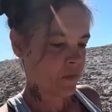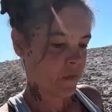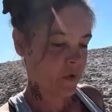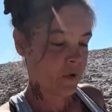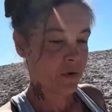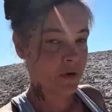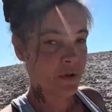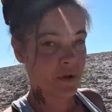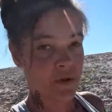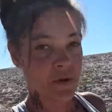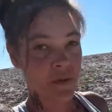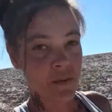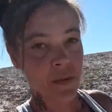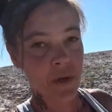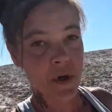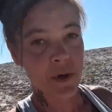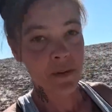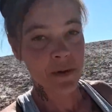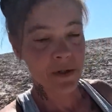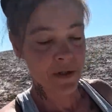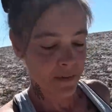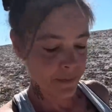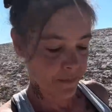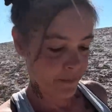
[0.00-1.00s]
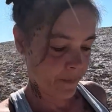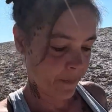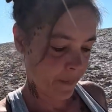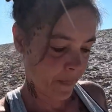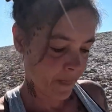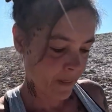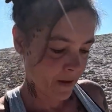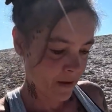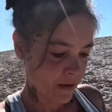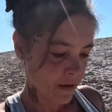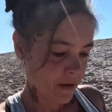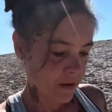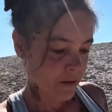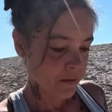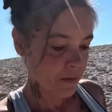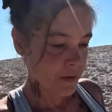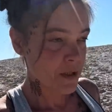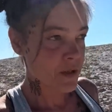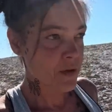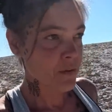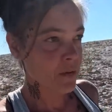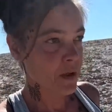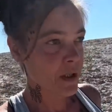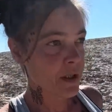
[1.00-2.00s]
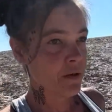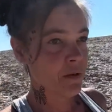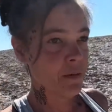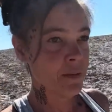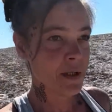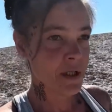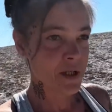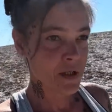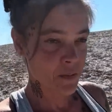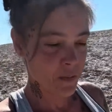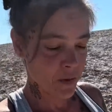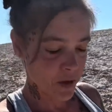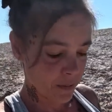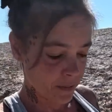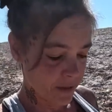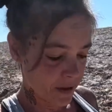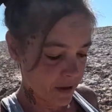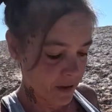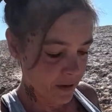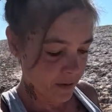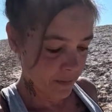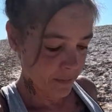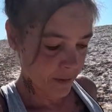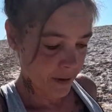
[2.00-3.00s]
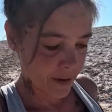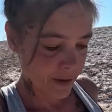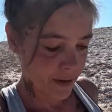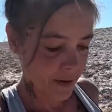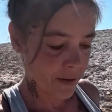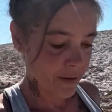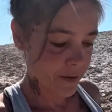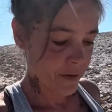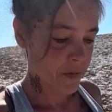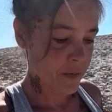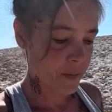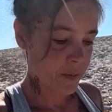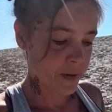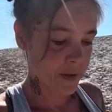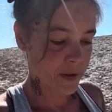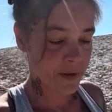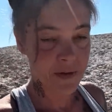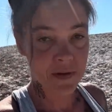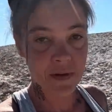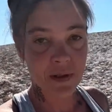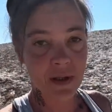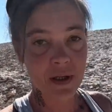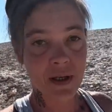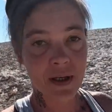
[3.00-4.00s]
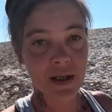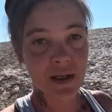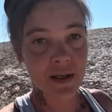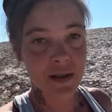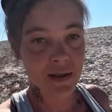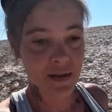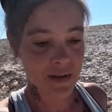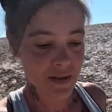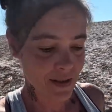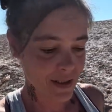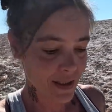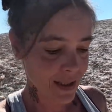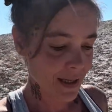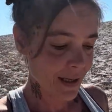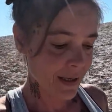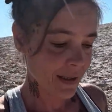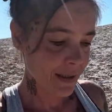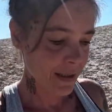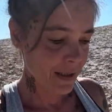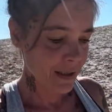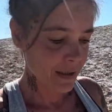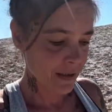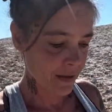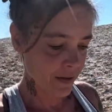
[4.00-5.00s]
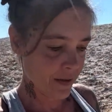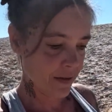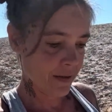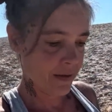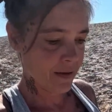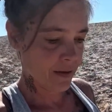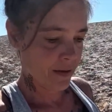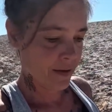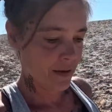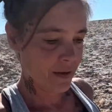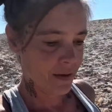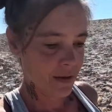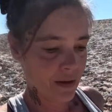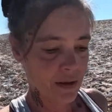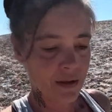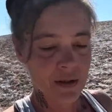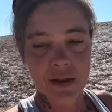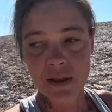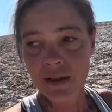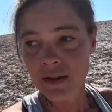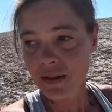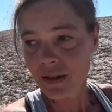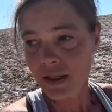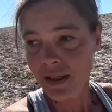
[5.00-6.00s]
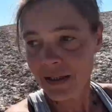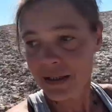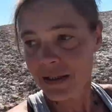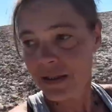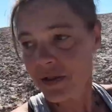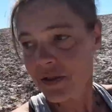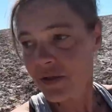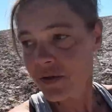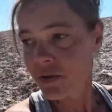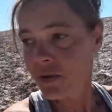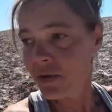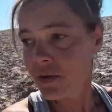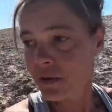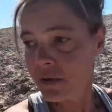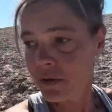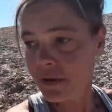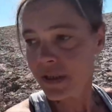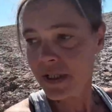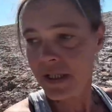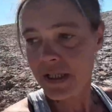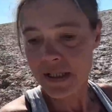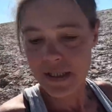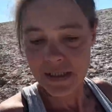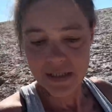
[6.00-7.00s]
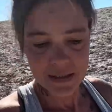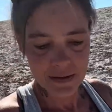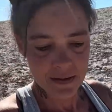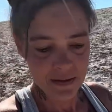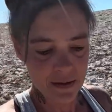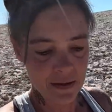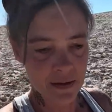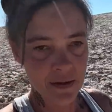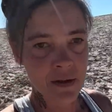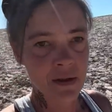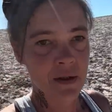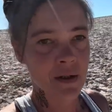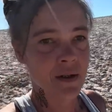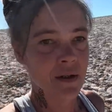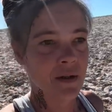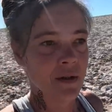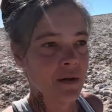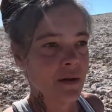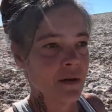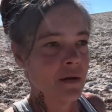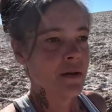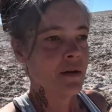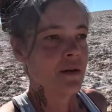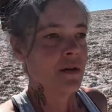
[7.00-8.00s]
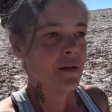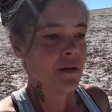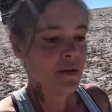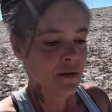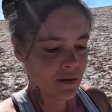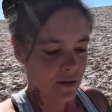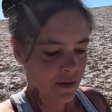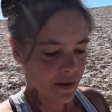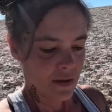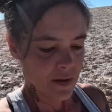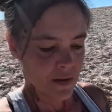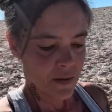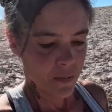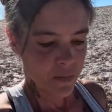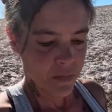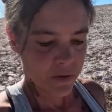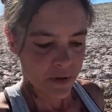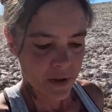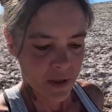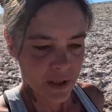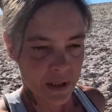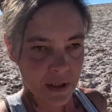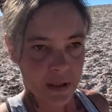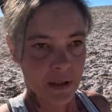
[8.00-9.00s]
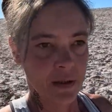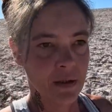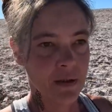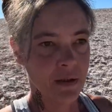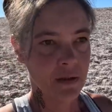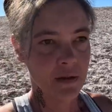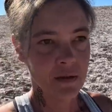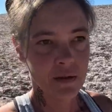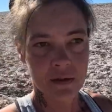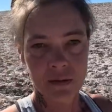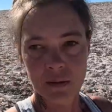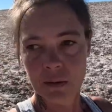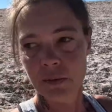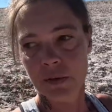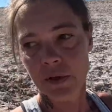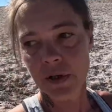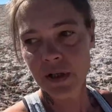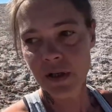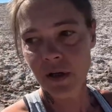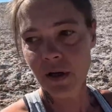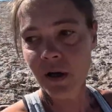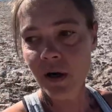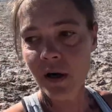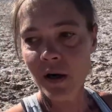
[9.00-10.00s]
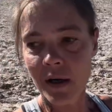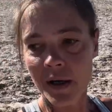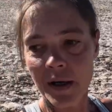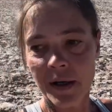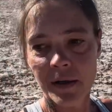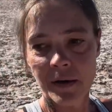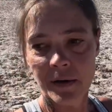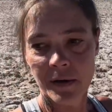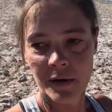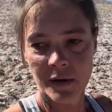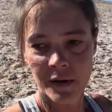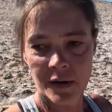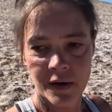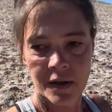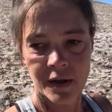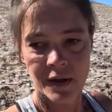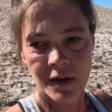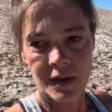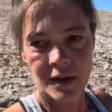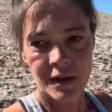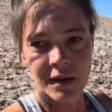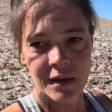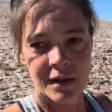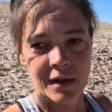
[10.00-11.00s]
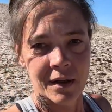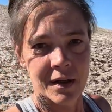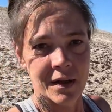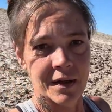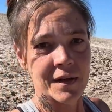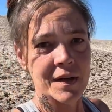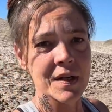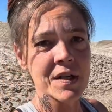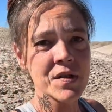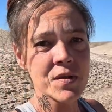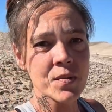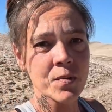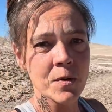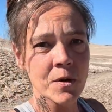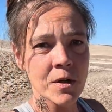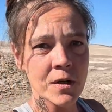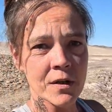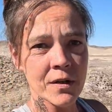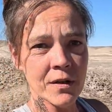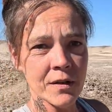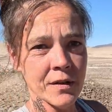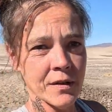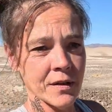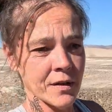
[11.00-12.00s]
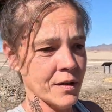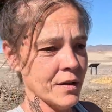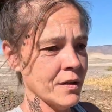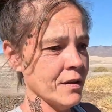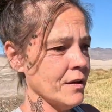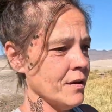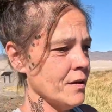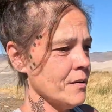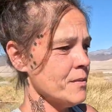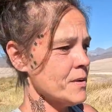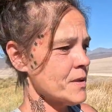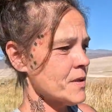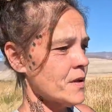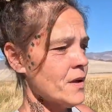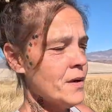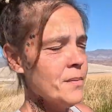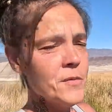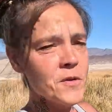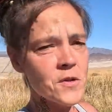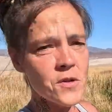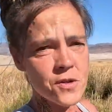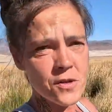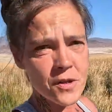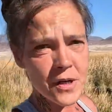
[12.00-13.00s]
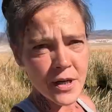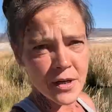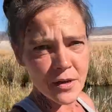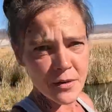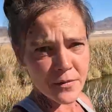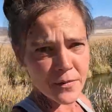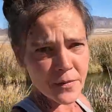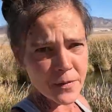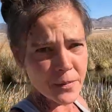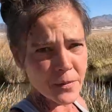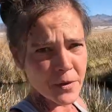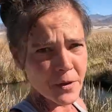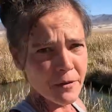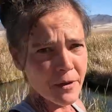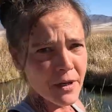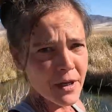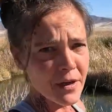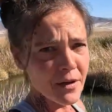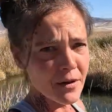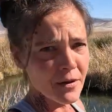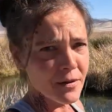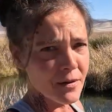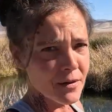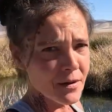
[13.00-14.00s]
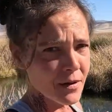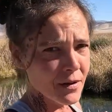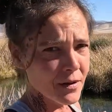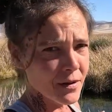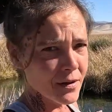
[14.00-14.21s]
Well, there's probably, the reason why nobody's probably here right now is because today it is 92 degrees. So that's pretty hot. And this water, you know, is coming straight up from the ground.